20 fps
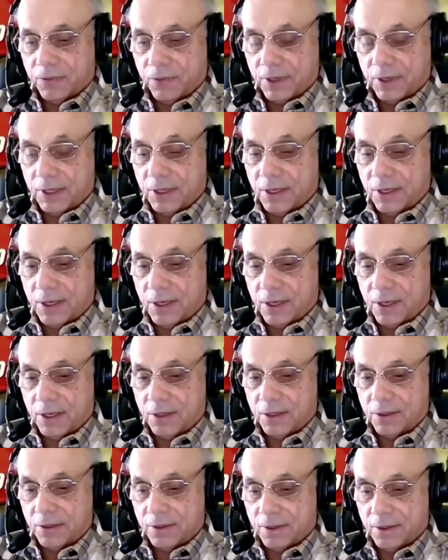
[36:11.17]

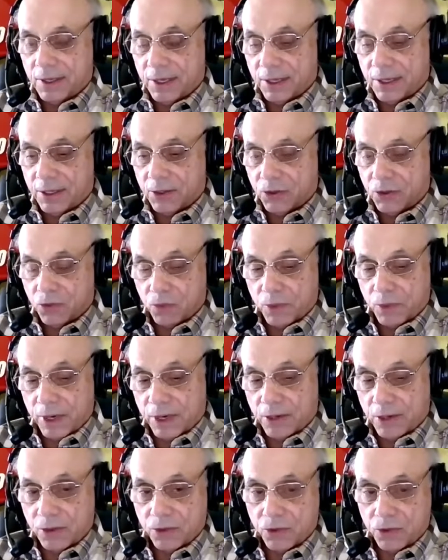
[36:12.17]
Elon has
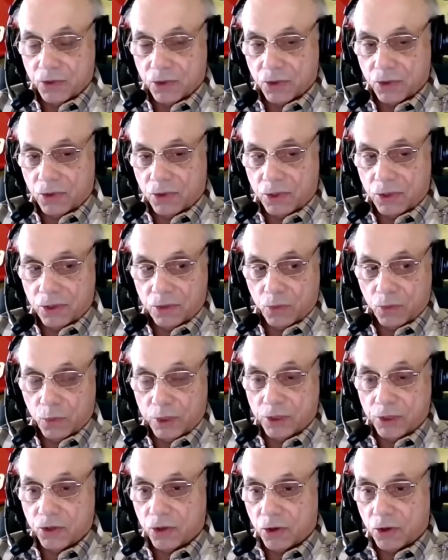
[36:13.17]
records on
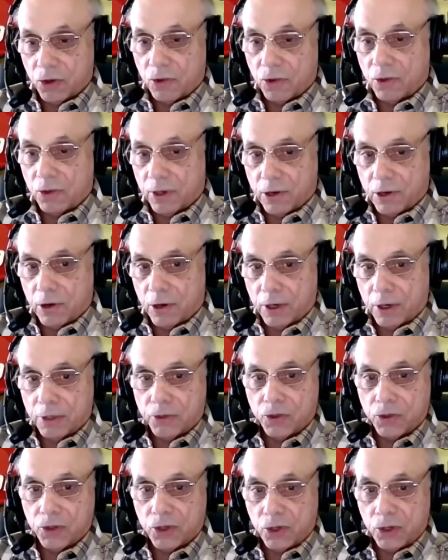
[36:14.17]
which
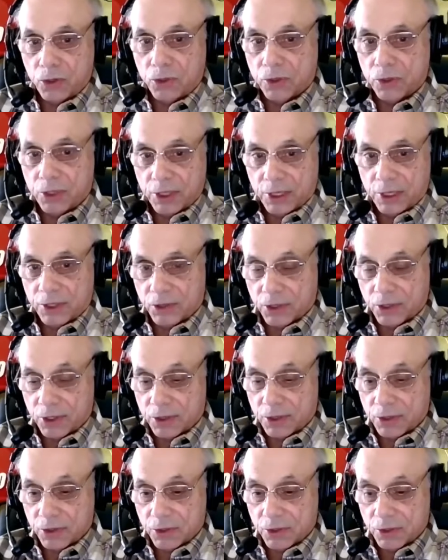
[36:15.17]
oligarchs own
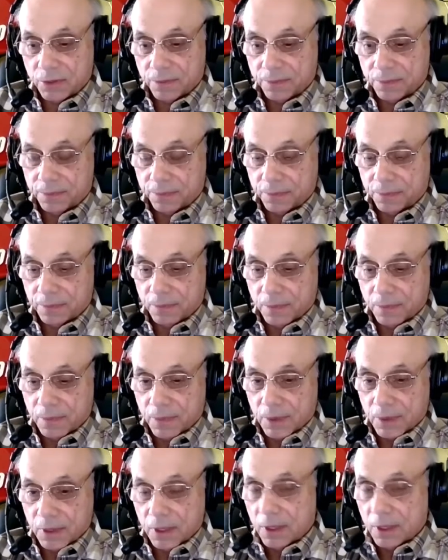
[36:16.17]
Teslas,
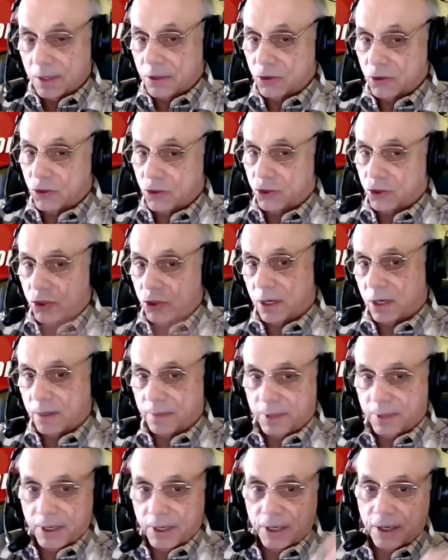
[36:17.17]
shut
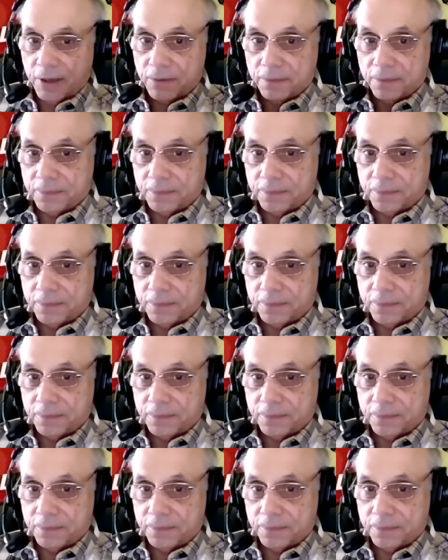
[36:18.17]
them down.